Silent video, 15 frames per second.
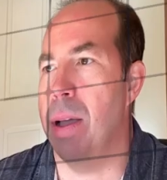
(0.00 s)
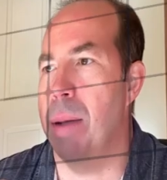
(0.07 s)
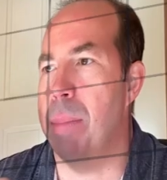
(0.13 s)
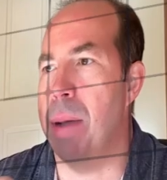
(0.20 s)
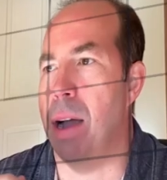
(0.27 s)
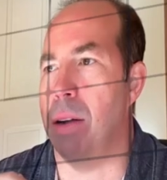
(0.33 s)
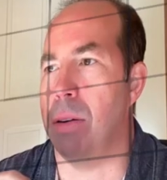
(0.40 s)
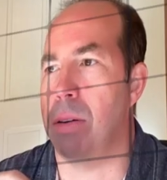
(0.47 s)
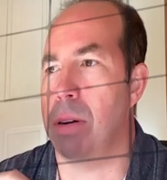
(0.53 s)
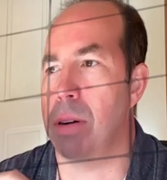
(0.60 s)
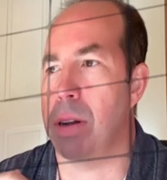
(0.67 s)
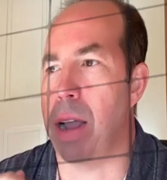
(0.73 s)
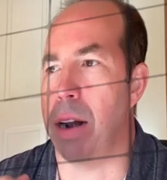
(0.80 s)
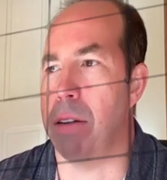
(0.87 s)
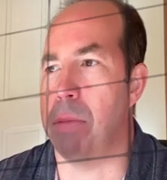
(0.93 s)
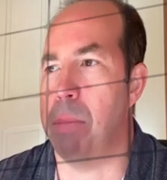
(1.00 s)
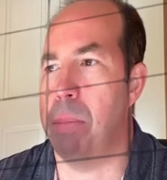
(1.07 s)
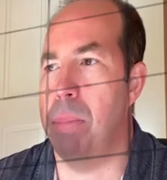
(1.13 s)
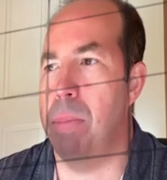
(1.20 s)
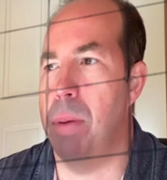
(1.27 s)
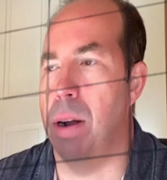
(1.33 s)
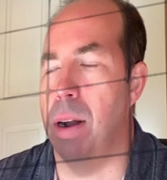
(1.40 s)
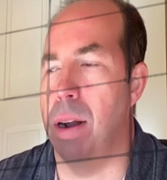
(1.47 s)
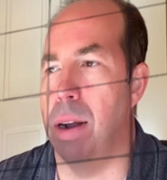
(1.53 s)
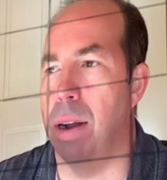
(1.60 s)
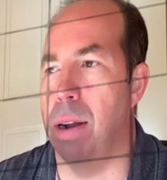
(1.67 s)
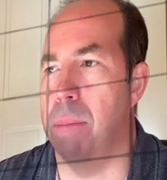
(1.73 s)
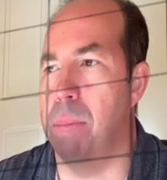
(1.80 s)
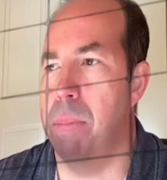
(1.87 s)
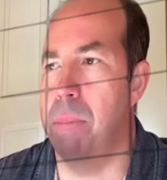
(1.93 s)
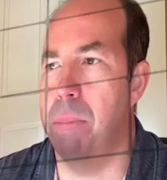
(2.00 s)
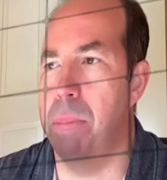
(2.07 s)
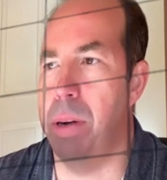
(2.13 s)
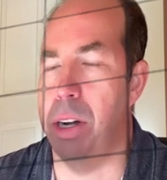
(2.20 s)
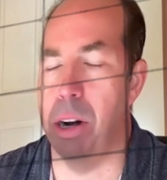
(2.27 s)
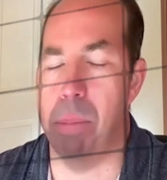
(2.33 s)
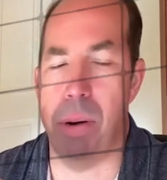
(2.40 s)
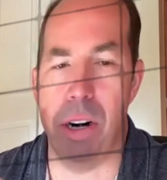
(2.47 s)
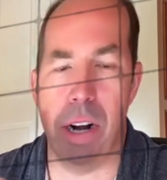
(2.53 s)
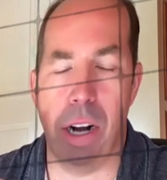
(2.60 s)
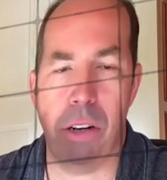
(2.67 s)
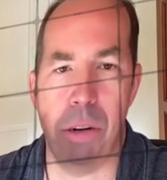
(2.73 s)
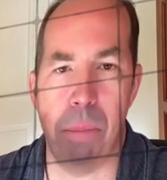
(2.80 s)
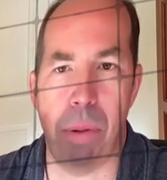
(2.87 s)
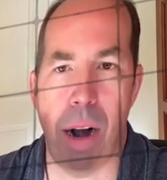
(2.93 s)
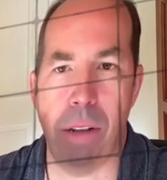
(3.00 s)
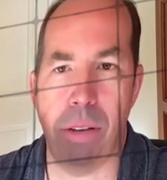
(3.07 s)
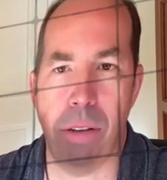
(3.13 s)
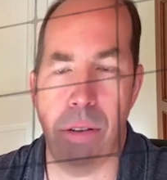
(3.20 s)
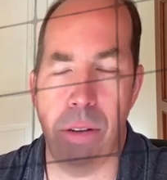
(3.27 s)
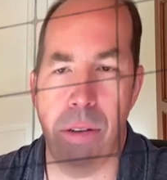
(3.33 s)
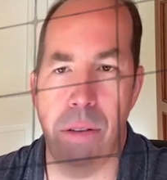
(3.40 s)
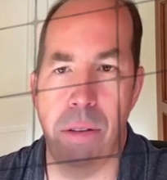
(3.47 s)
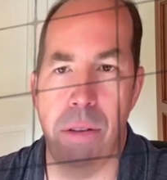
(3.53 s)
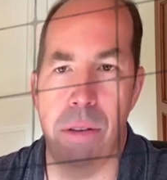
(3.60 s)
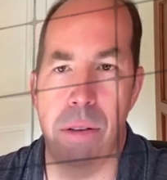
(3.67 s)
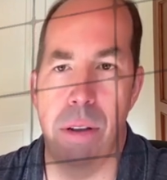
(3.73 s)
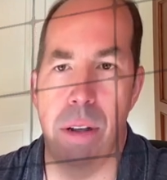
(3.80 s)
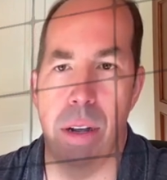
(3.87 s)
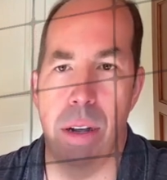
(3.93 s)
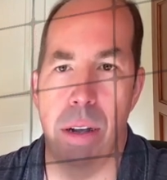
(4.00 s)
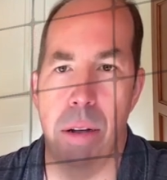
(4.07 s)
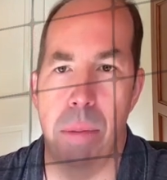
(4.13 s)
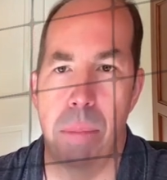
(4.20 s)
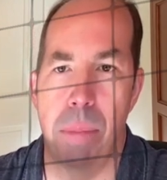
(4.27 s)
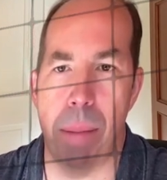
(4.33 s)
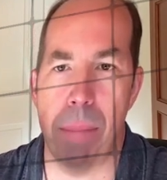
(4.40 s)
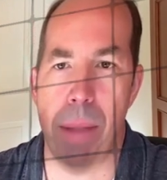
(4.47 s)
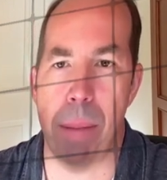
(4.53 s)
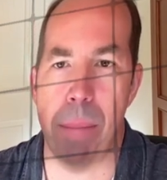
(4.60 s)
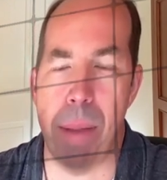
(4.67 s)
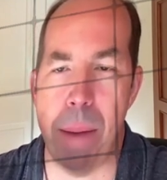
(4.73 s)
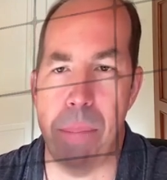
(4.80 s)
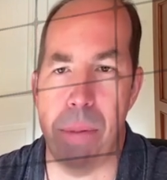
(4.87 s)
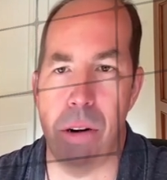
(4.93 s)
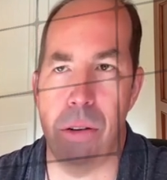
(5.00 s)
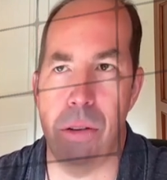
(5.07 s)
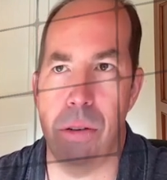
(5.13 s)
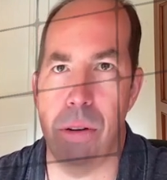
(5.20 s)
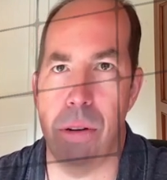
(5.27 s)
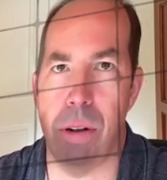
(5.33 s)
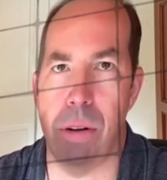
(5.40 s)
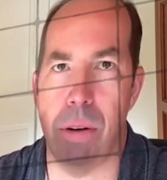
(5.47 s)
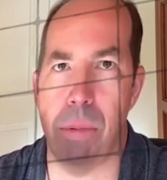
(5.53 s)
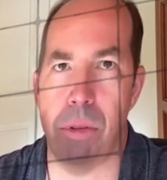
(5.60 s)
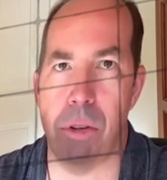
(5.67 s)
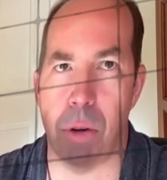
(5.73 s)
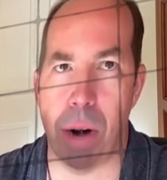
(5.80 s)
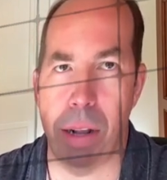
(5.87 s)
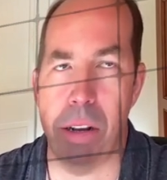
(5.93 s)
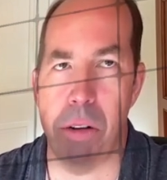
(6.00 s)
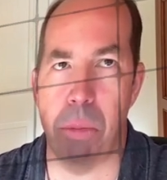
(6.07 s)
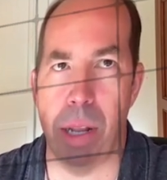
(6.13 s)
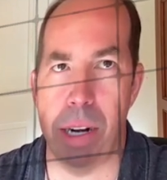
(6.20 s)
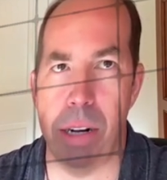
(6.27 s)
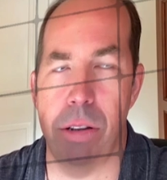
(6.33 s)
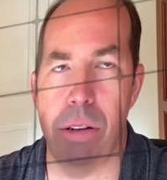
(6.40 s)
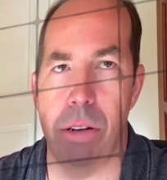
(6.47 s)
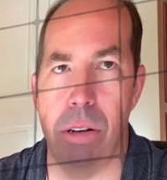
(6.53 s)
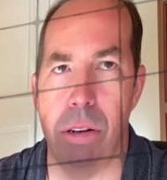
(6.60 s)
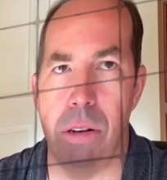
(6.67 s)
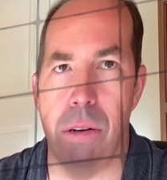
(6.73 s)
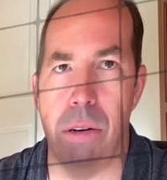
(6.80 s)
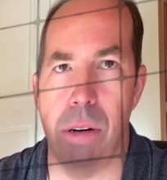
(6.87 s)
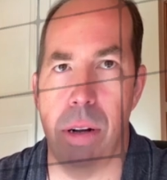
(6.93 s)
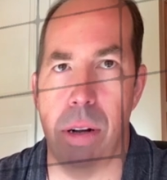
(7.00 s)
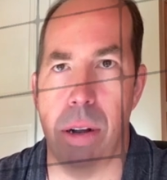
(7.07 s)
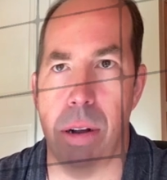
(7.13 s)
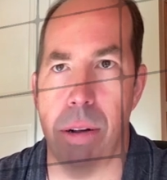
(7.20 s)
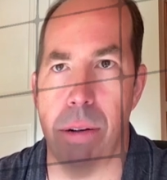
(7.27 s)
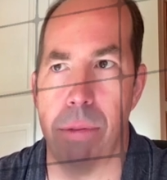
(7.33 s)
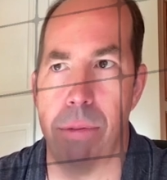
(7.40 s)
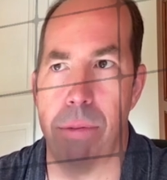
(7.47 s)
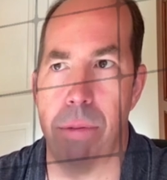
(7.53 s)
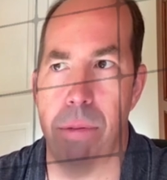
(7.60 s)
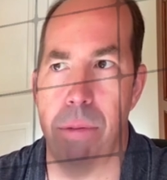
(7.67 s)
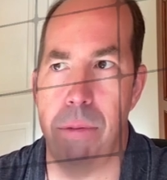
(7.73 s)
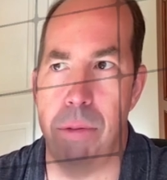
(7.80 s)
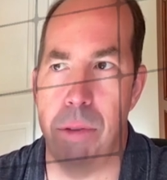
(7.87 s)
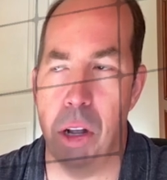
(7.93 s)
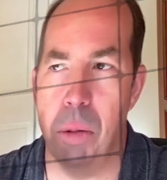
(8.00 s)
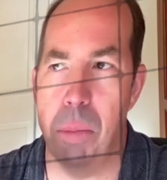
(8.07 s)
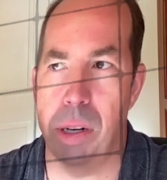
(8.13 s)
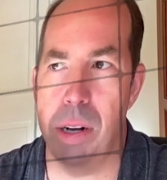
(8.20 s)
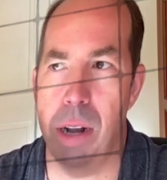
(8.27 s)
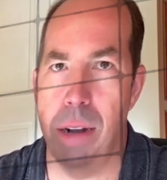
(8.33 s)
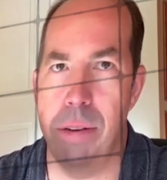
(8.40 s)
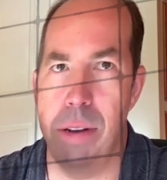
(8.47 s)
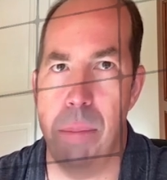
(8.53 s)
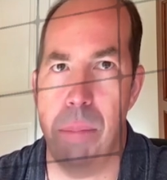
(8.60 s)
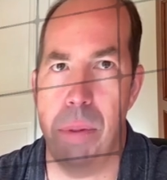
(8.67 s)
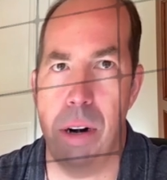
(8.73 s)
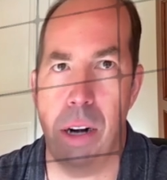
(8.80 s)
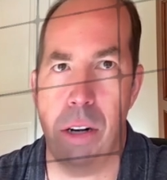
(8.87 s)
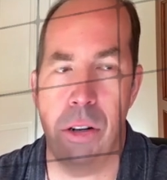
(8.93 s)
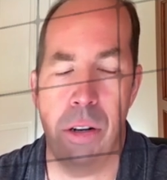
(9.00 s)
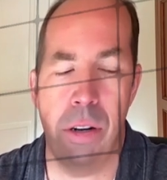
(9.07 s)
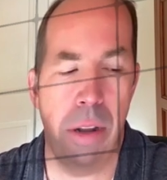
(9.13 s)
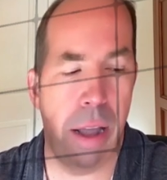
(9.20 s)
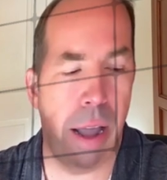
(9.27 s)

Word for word: about kind of, uh, you know, production processes um, and, and, papers directly related to uh, film and content production.